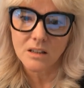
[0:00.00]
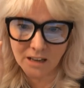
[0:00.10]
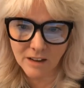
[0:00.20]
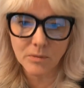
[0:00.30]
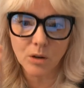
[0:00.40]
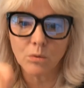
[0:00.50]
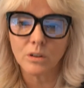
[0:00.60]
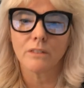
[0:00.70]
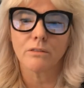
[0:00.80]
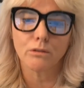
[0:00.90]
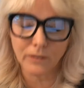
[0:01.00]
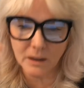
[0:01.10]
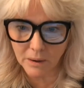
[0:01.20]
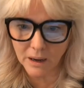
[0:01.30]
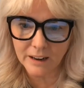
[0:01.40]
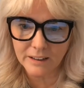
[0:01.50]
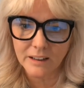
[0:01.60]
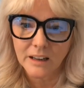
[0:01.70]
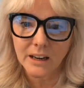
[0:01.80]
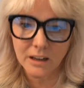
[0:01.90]
Zavmo will give you feedback
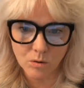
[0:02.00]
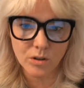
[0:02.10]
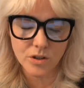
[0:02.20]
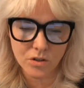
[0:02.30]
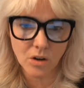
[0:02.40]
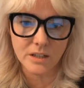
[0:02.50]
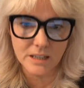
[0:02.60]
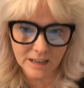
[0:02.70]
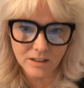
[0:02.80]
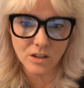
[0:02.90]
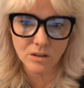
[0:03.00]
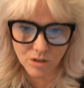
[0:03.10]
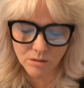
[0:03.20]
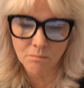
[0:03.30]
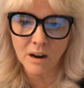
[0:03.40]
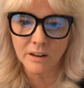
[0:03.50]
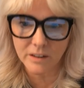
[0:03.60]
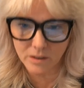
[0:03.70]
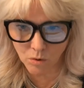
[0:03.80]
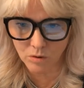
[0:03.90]
in order to try to get you to a
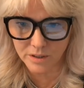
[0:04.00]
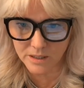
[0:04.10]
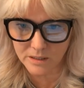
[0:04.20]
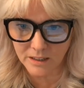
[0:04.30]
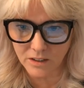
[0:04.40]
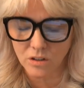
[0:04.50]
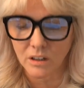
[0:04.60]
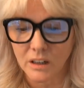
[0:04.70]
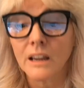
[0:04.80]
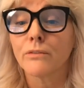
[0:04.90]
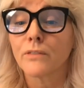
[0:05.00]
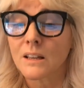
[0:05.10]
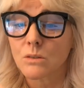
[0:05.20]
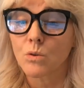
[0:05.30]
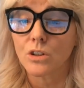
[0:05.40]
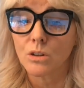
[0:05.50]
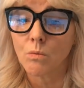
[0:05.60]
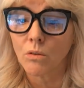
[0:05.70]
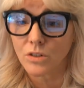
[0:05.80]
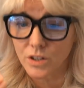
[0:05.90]
merit or a distinction, if that's what you
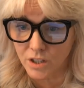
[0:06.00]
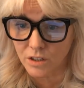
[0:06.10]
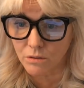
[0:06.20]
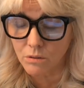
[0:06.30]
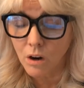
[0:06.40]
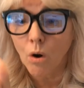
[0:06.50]
want to do,